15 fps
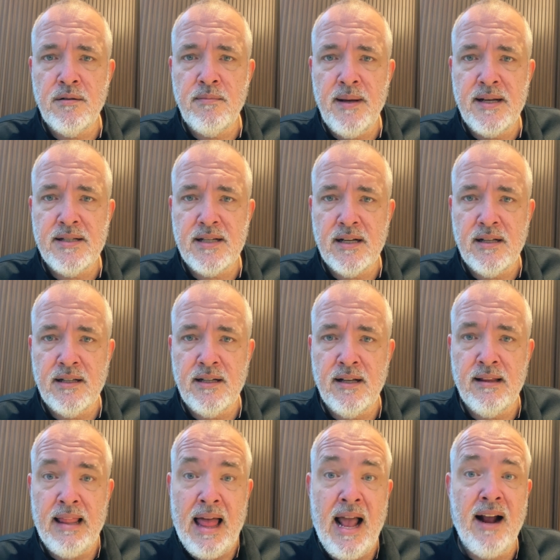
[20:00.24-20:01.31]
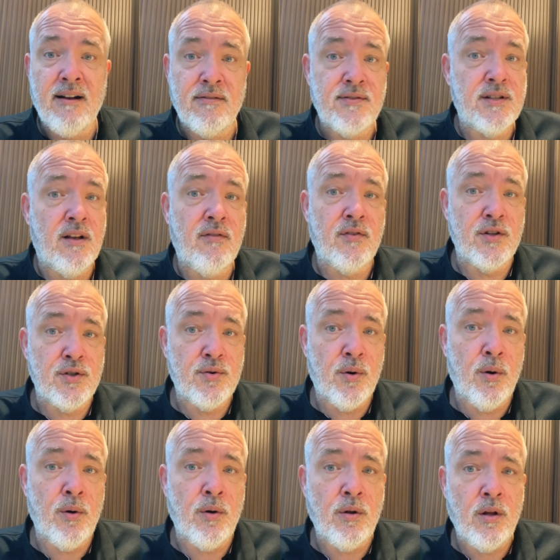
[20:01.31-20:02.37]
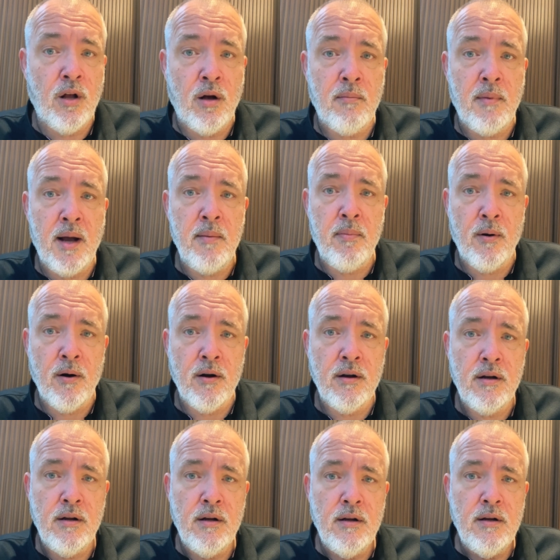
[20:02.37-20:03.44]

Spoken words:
basically a lack of self-control on my part.